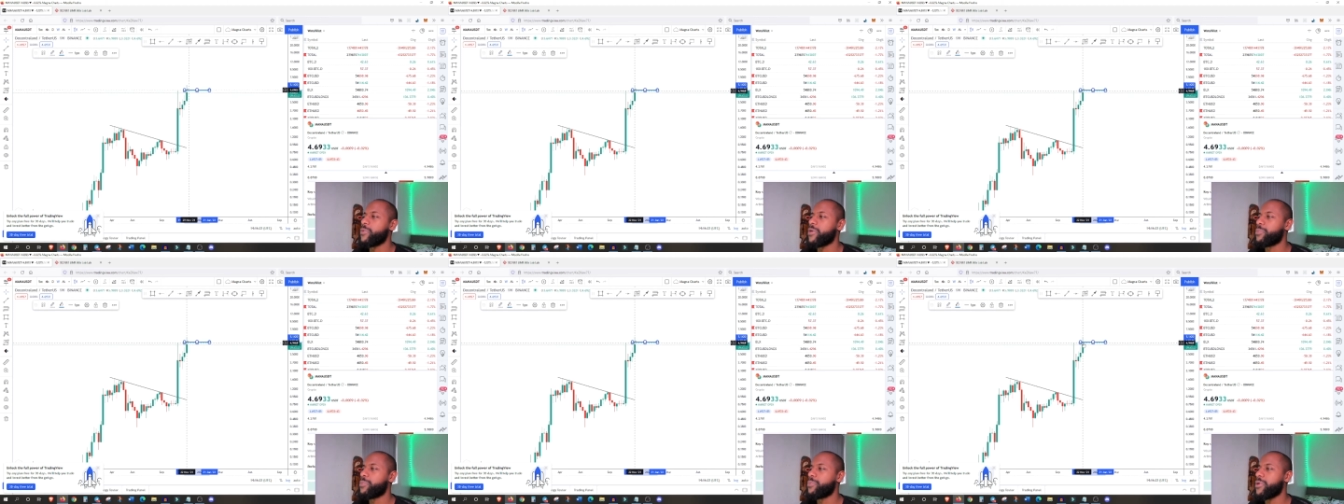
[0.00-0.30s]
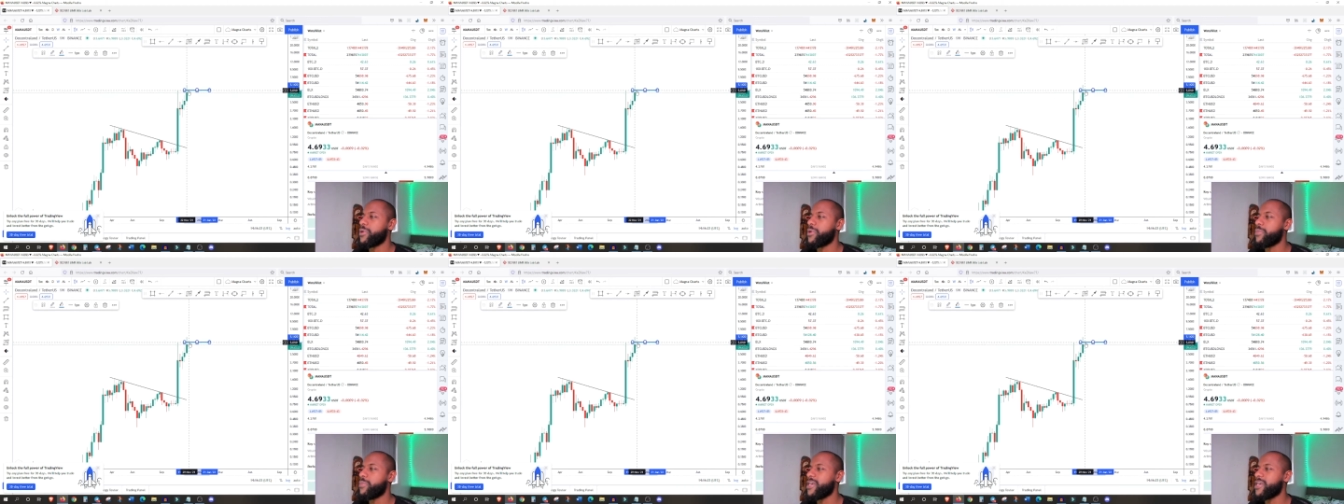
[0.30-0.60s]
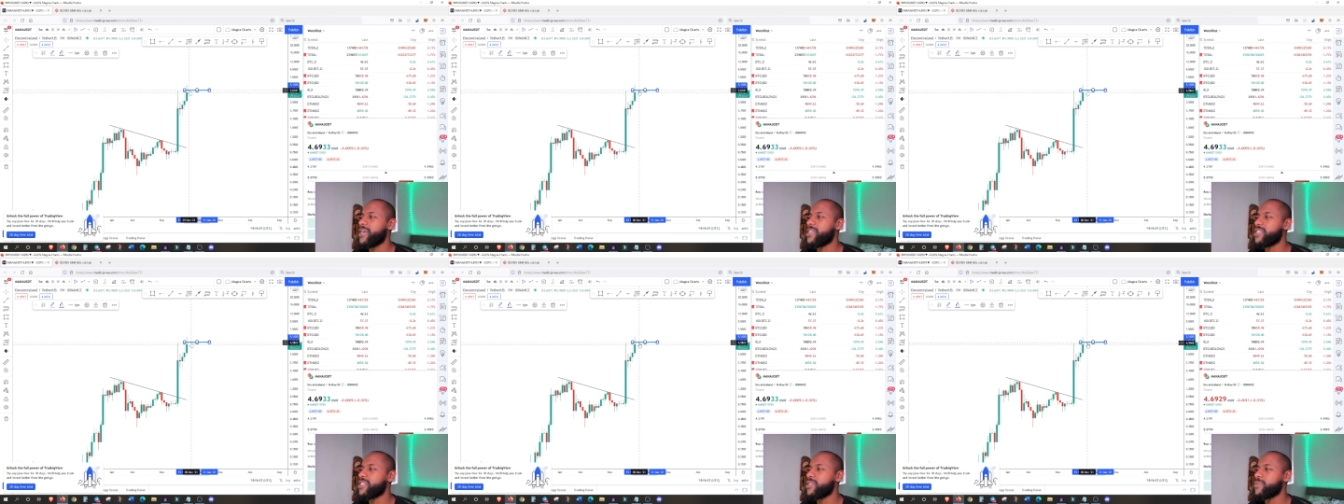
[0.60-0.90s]
then we could
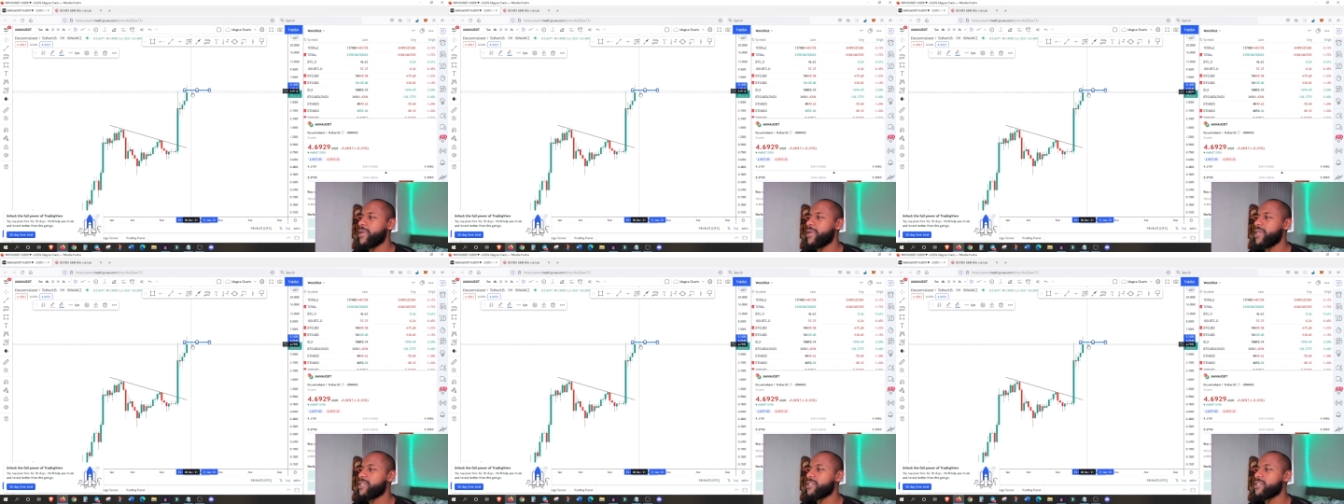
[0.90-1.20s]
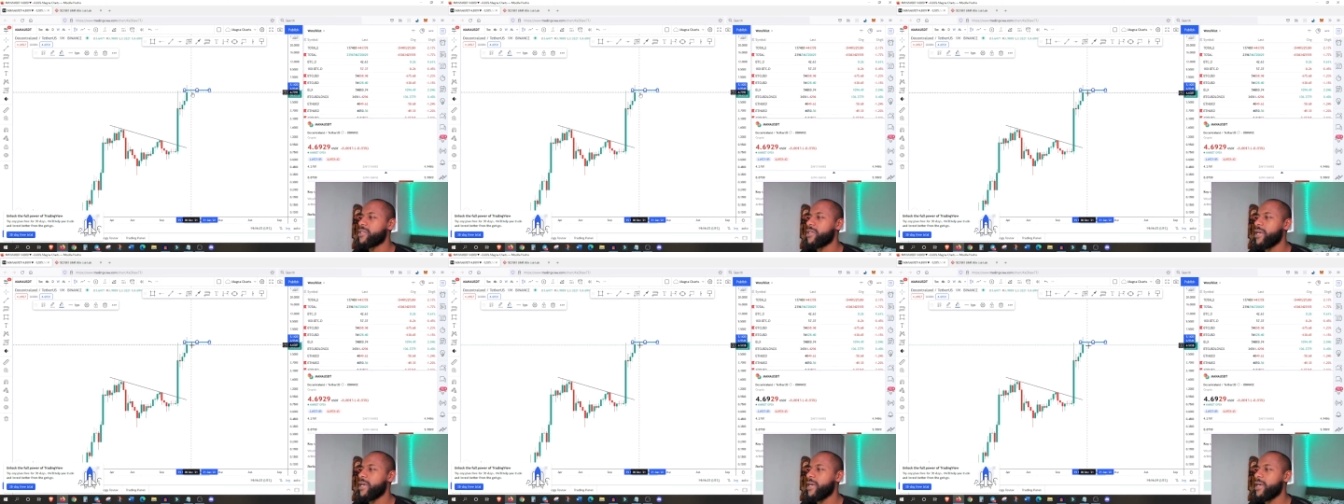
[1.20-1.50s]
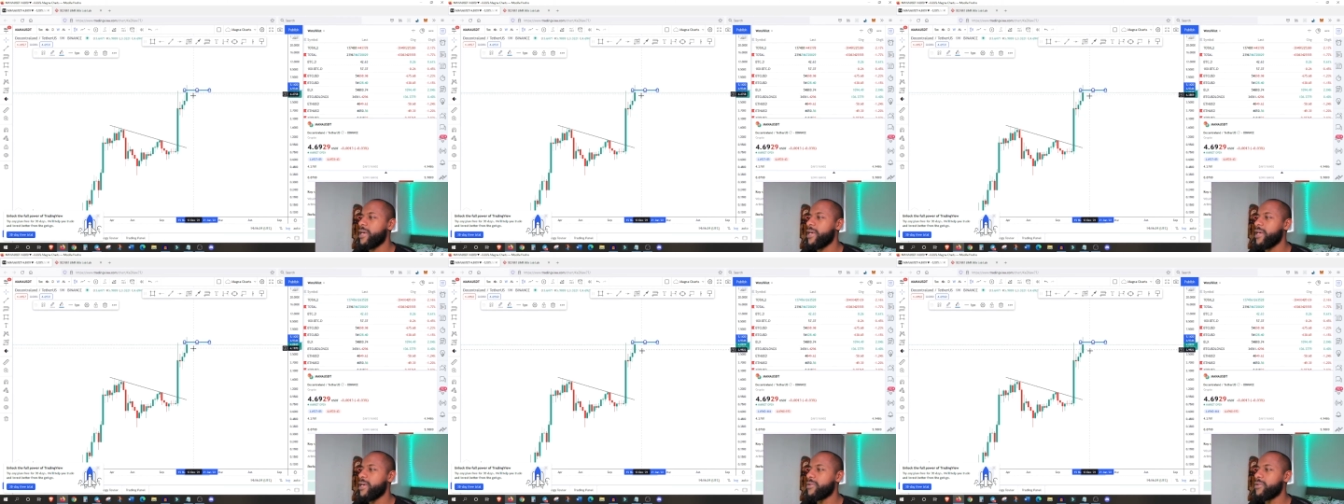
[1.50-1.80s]
probably expect
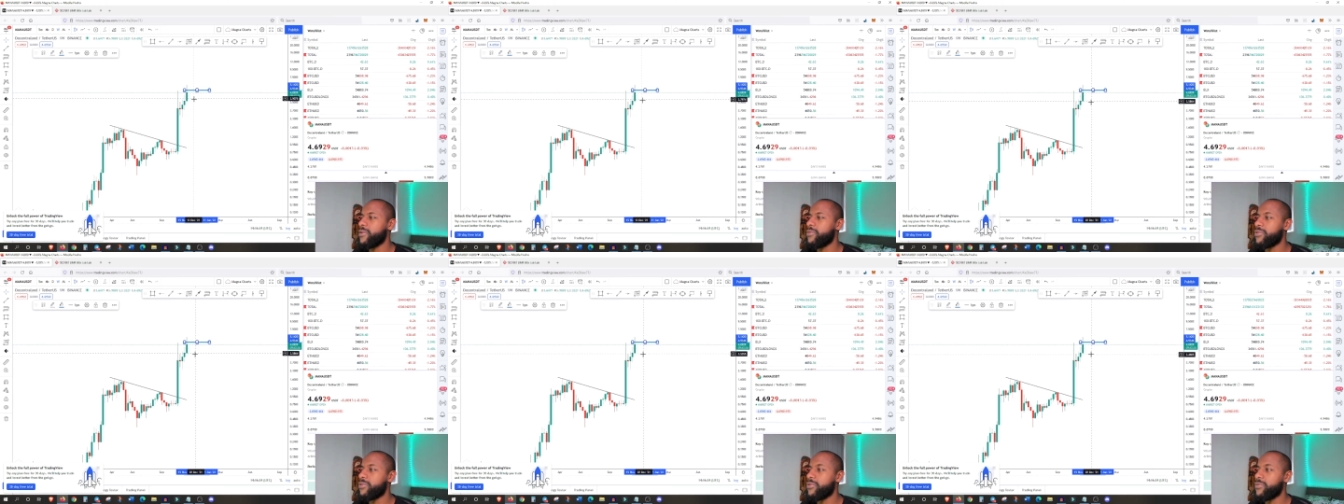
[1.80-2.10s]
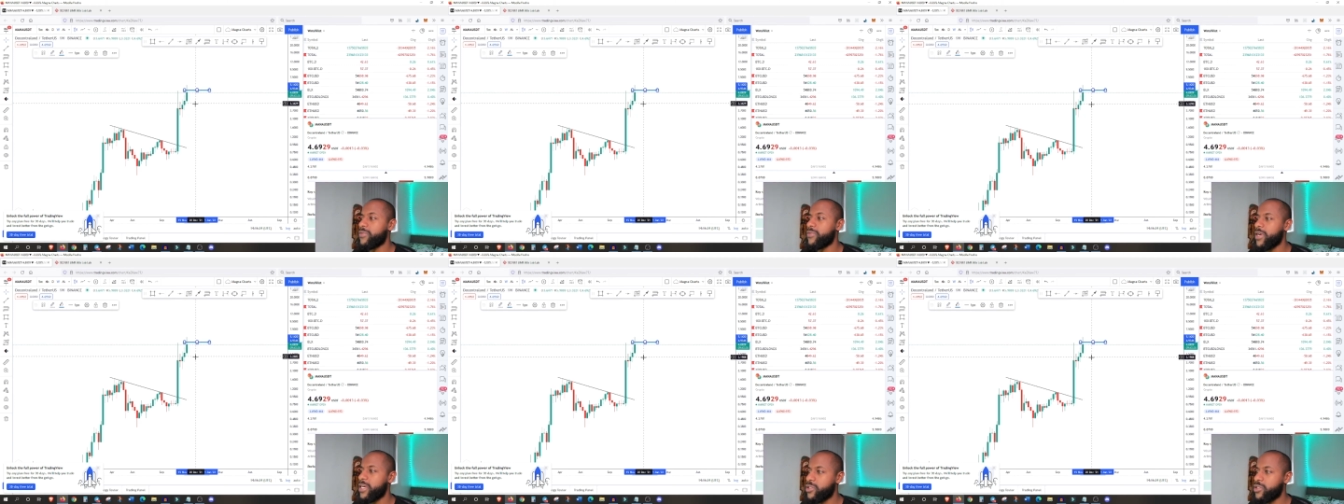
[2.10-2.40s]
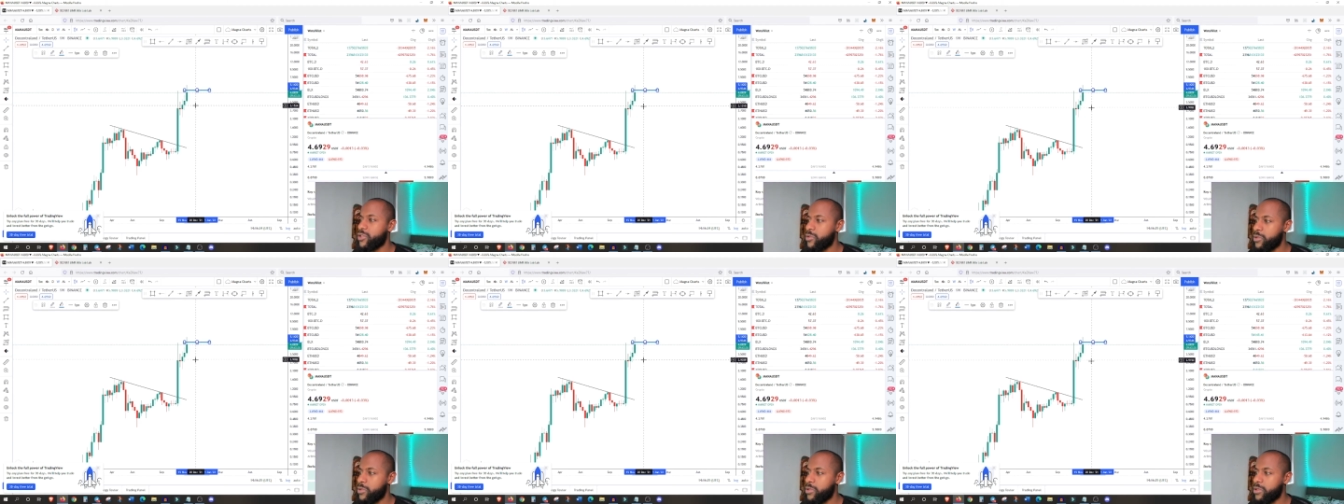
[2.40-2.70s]
a
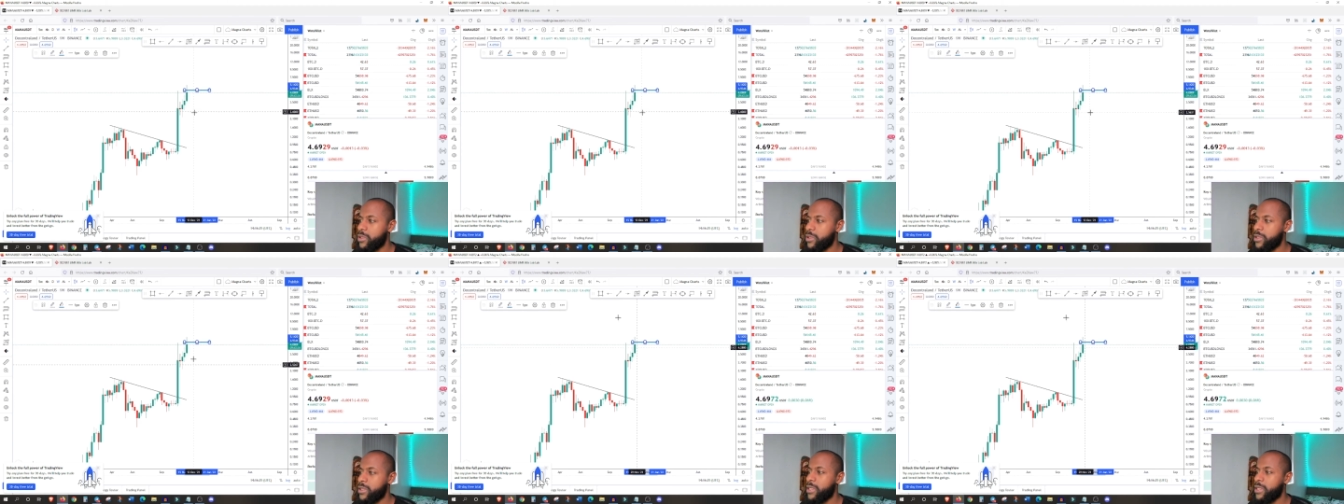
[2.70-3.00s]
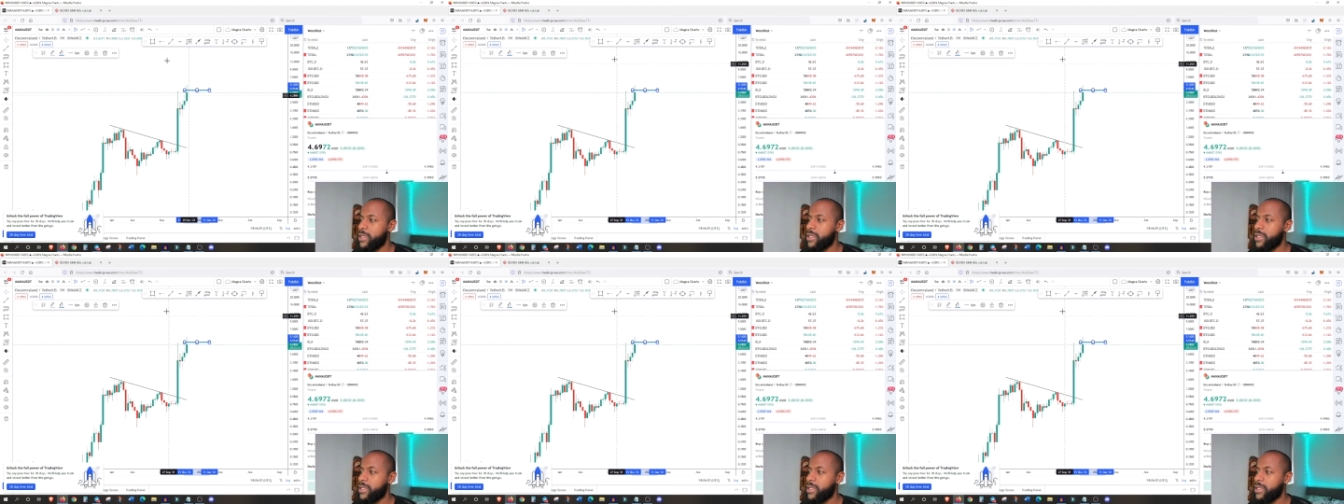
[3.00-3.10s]
reversal